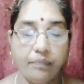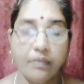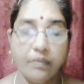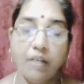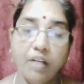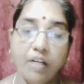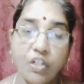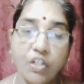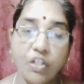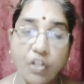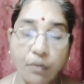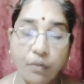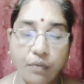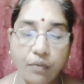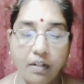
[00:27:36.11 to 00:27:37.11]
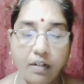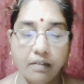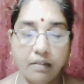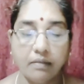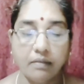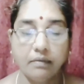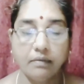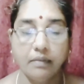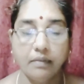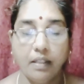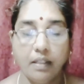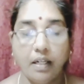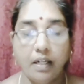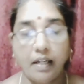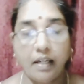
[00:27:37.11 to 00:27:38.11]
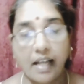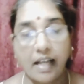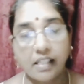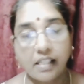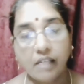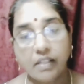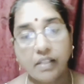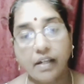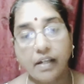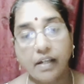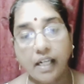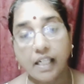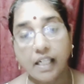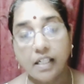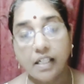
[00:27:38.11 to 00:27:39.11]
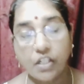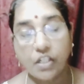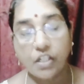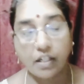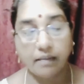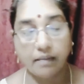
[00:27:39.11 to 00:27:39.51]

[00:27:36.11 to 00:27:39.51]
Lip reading: they're very cheerful, dancing with great energy.